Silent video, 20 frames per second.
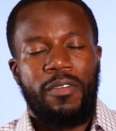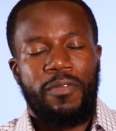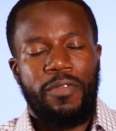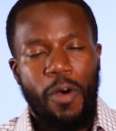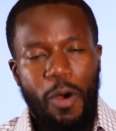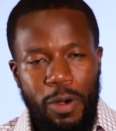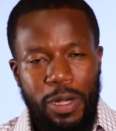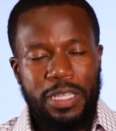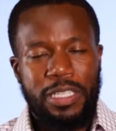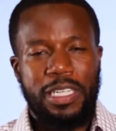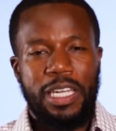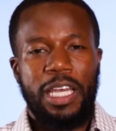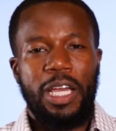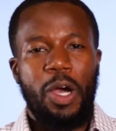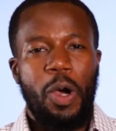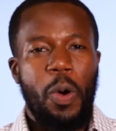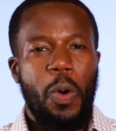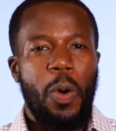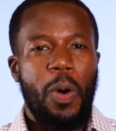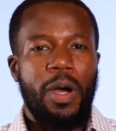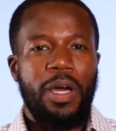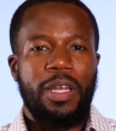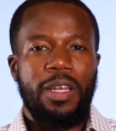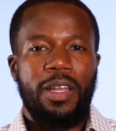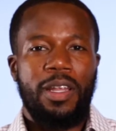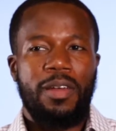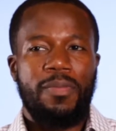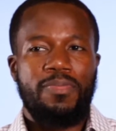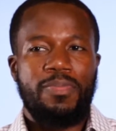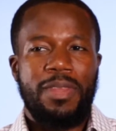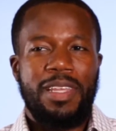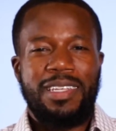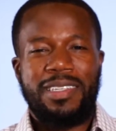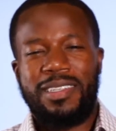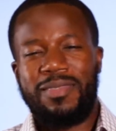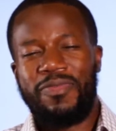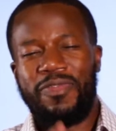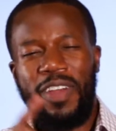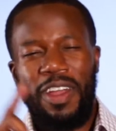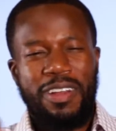focusing on
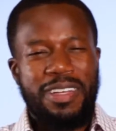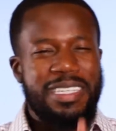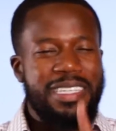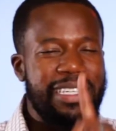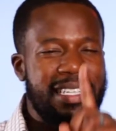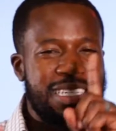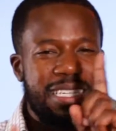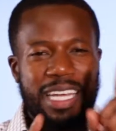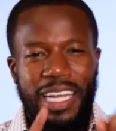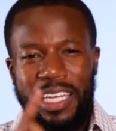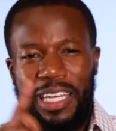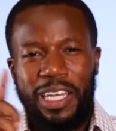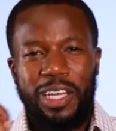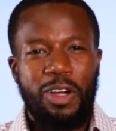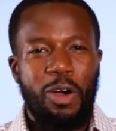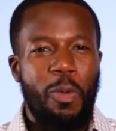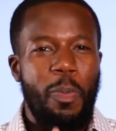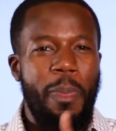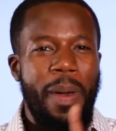this very cyclical